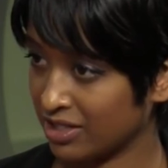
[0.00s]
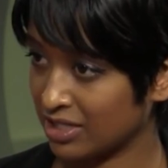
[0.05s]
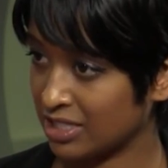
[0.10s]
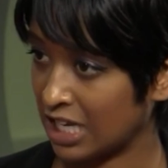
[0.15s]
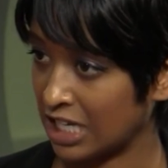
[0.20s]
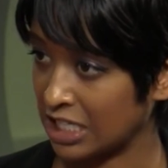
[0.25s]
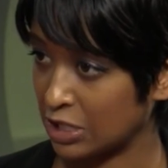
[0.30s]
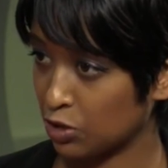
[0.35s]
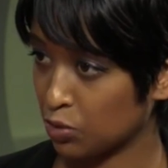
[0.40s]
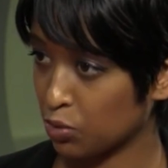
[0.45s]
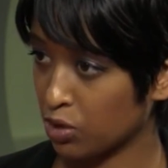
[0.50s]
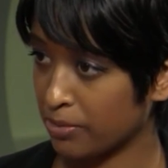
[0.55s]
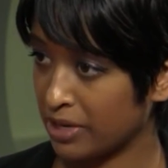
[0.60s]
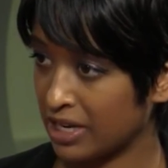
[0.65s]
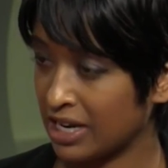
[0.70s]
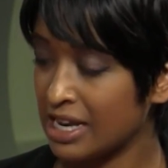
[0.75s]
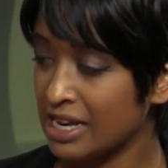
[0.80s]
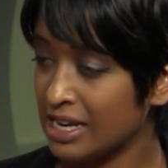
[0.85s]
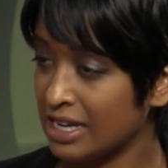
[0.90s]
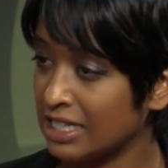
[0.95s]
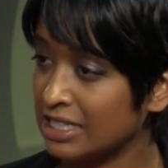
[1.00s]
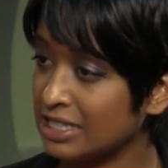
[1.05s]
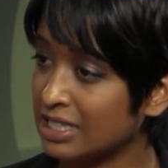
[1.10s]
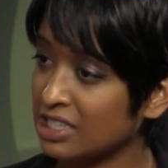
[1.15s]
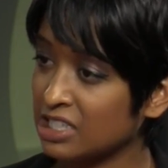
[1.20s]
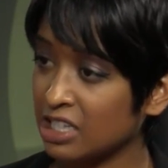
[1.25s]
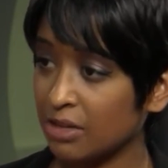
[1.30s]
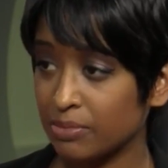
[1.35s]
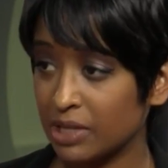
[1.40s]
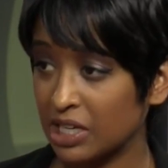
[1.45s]
sex with women. Is that
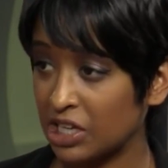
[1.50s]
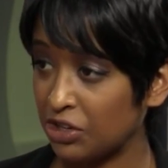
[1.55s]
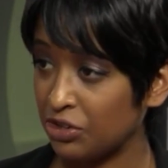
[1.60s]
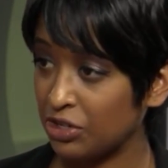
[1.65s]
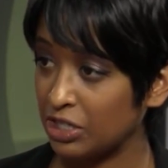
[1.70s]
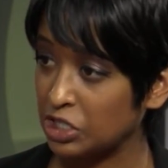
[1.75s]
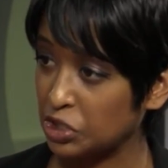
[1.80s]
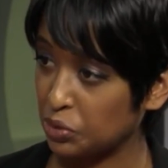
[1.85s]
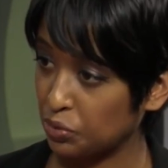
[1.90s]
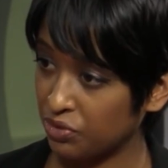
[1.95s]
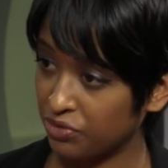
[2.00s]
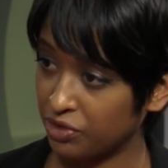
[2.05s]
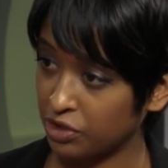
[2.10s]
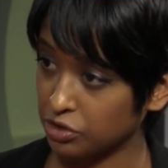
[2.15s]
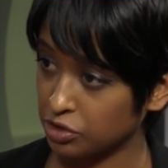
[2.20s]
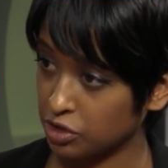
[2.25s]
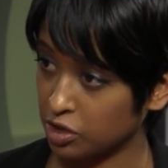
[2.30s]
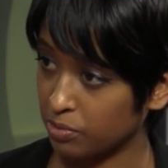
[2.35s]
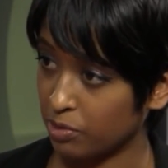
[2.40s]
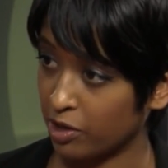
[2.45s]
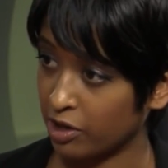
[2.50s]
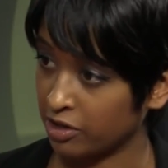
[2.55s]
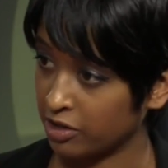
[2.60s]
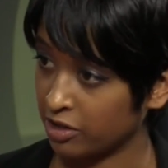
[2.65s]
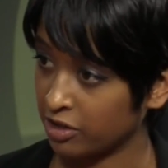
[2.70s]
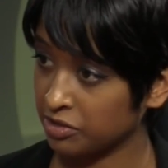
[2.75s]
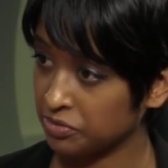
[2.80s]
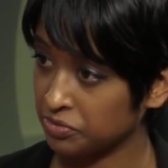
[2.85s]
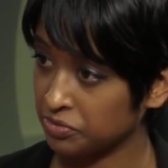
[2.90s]
something you need to reveal to your partner?